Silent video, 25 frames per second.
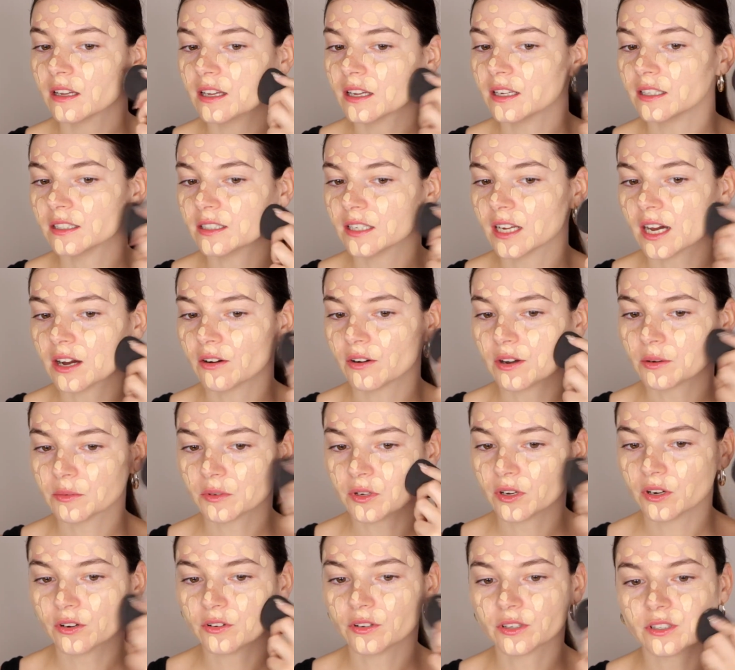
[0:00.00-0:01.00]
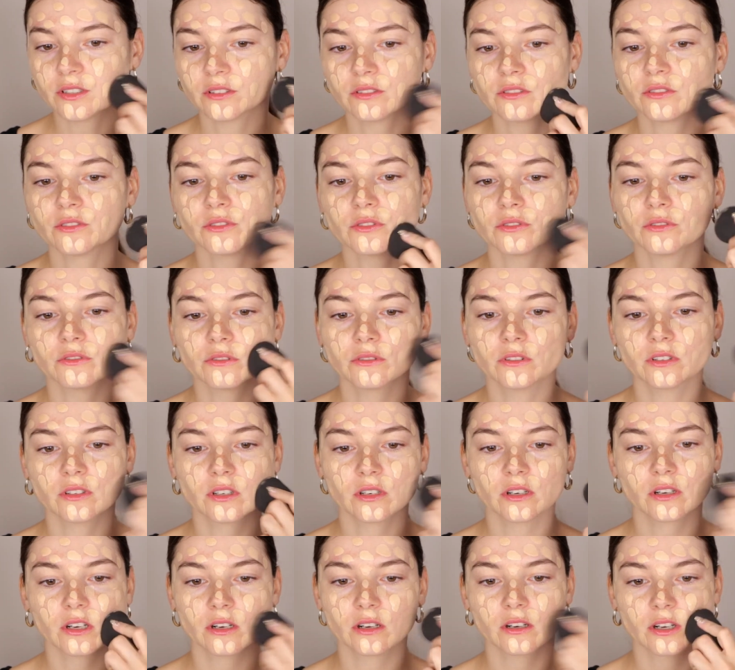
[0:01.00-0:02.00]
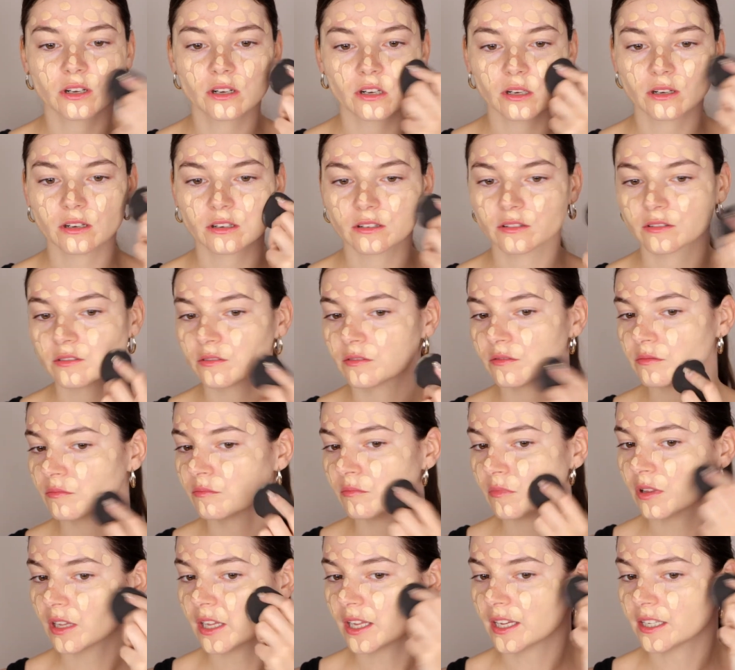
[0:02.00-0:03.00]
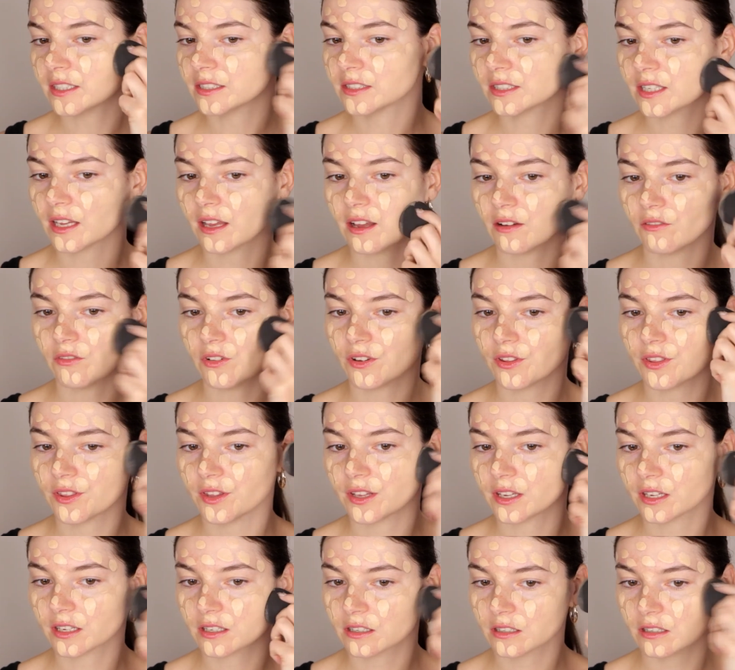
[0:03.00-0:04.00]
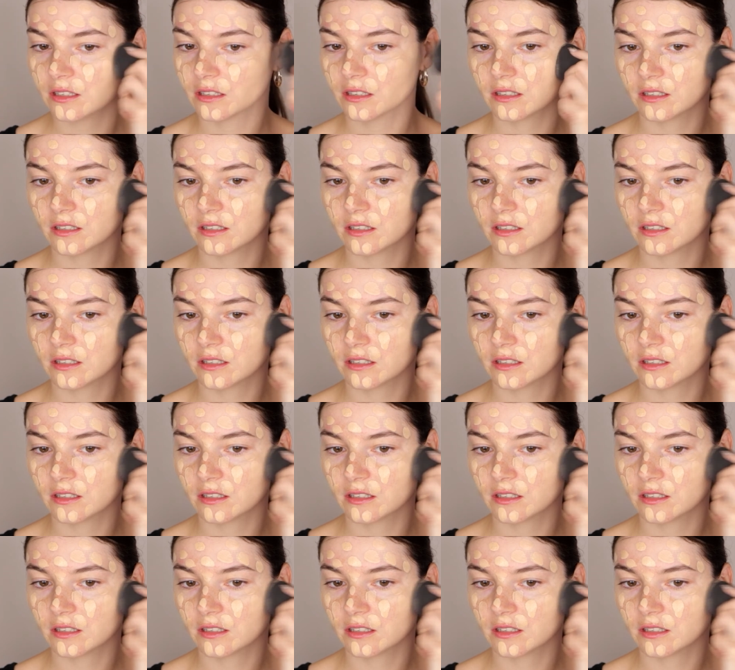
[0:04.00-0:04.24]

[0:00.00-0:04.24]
and now I'm going to blend everything.